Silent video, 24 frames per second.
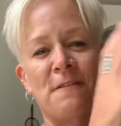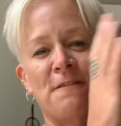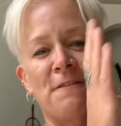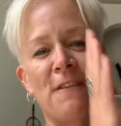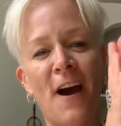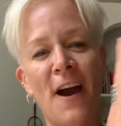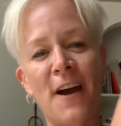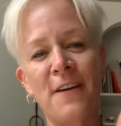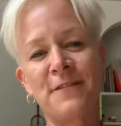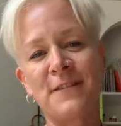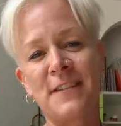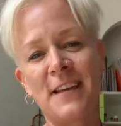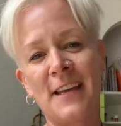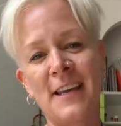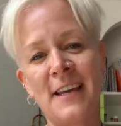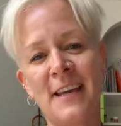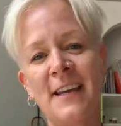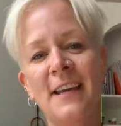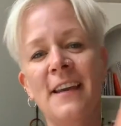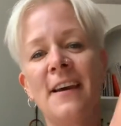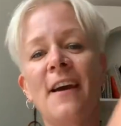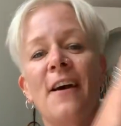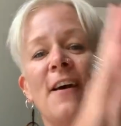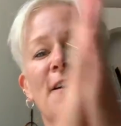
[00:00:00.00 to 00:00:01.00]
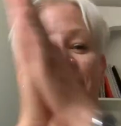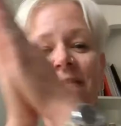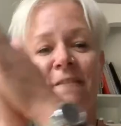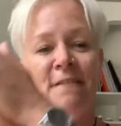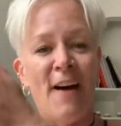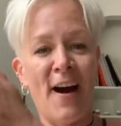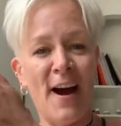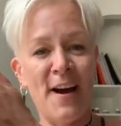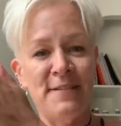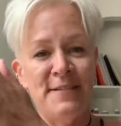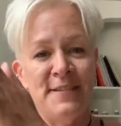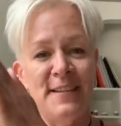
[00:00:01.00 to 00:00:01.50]

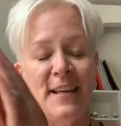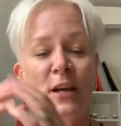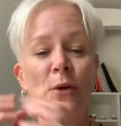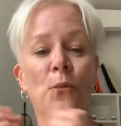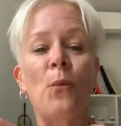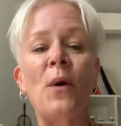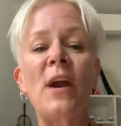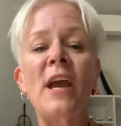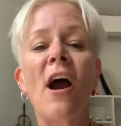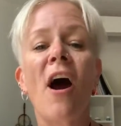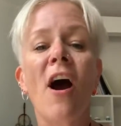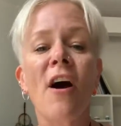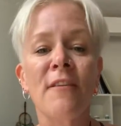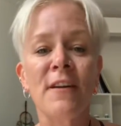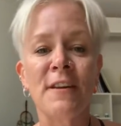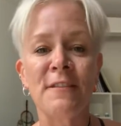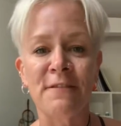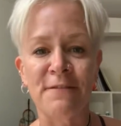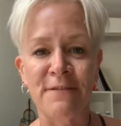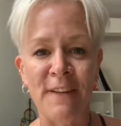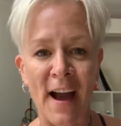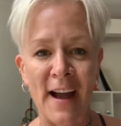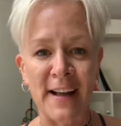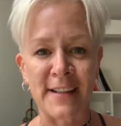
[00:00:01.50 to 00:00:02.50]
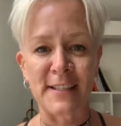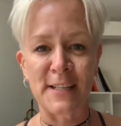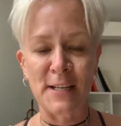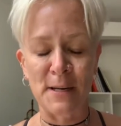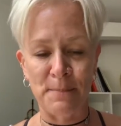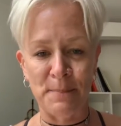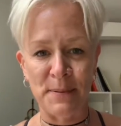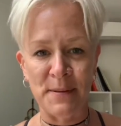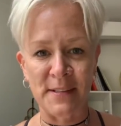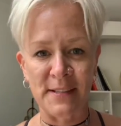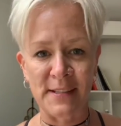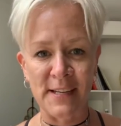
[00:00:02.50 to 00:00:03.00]
5D. We are, in fact, in a
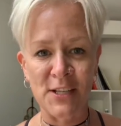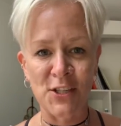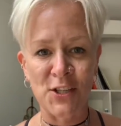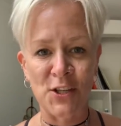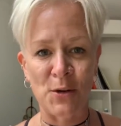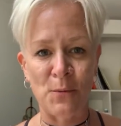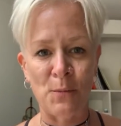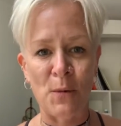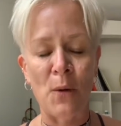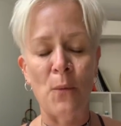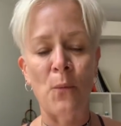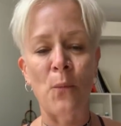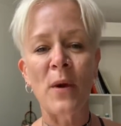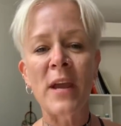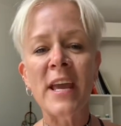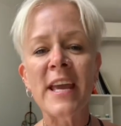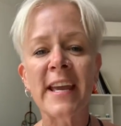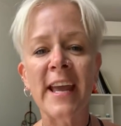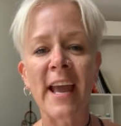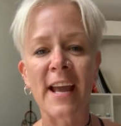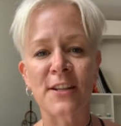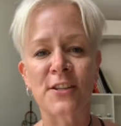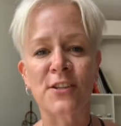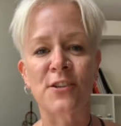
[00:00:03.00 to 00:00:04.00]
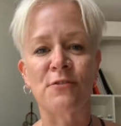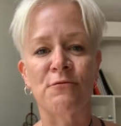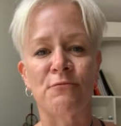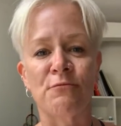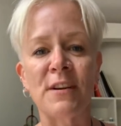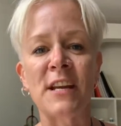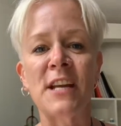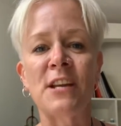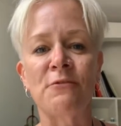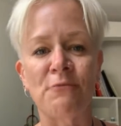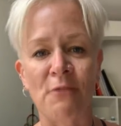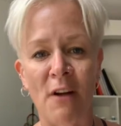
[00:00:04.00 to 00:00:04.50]
position where we get to
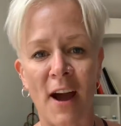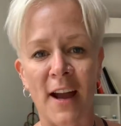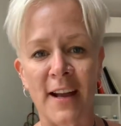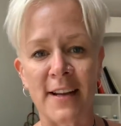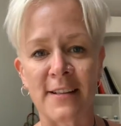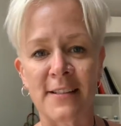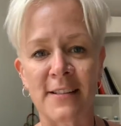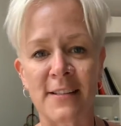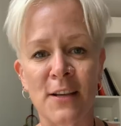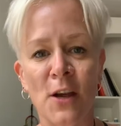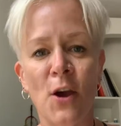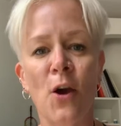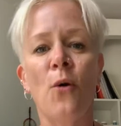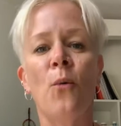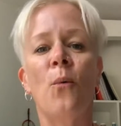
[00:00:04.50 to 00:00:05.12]
rewrite,